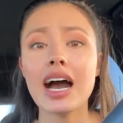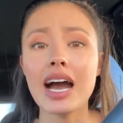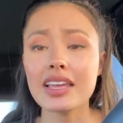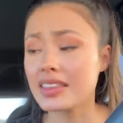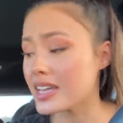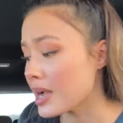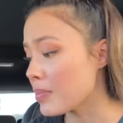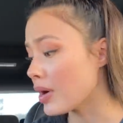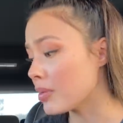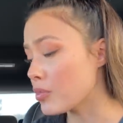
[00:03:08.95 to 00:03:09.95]
I think I
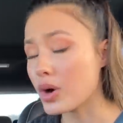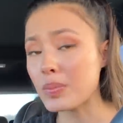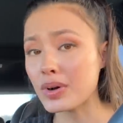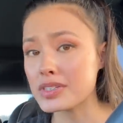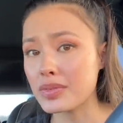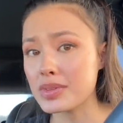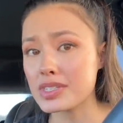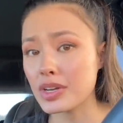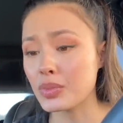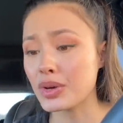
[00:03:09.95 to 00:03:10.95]
bought more books from this
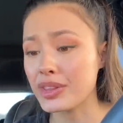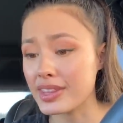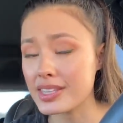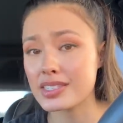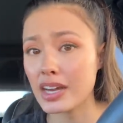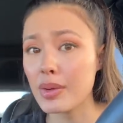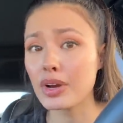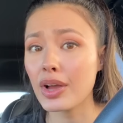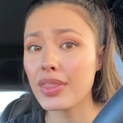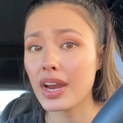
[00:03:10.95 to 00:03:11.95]
Goodwill this time
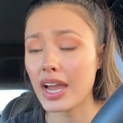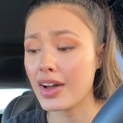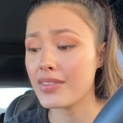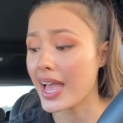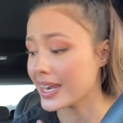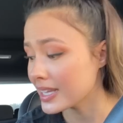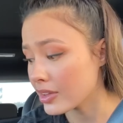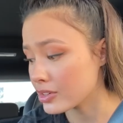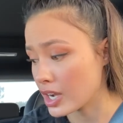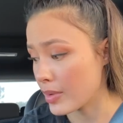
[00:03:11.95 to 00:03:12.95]
around than I have any
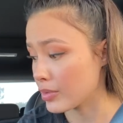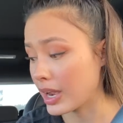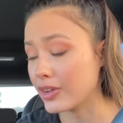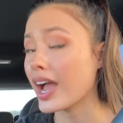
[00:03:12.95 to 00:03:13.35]
other time around.